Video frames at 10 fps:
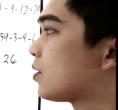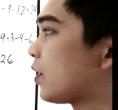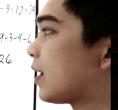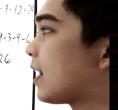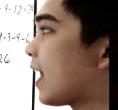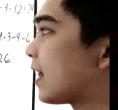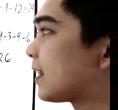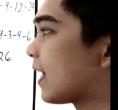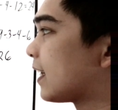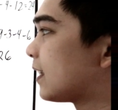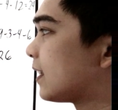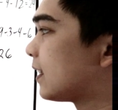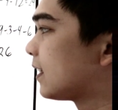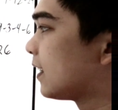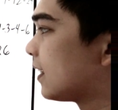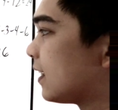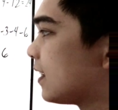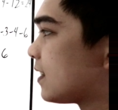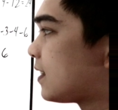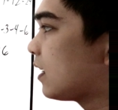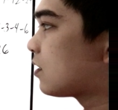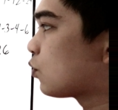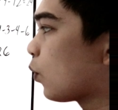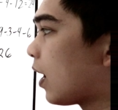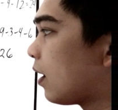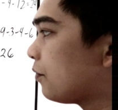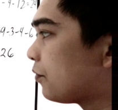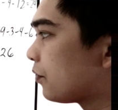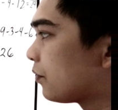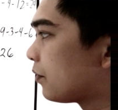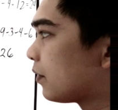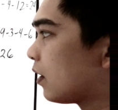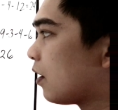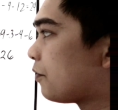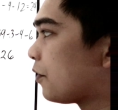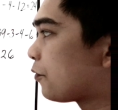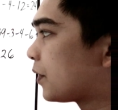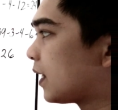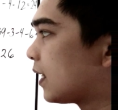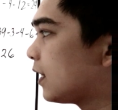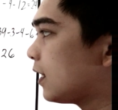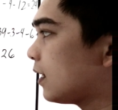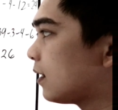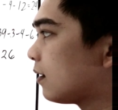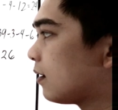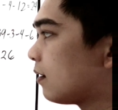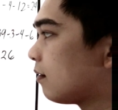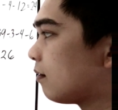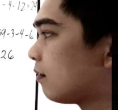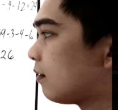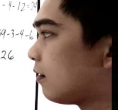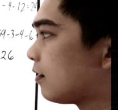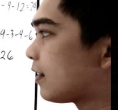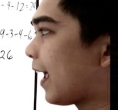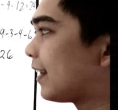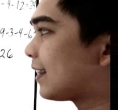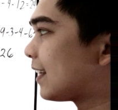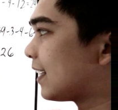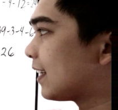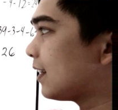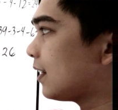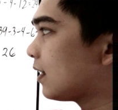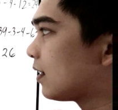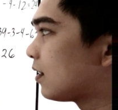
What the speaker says: So, ilan lahat yan? 6, 12, 15, 19, 25.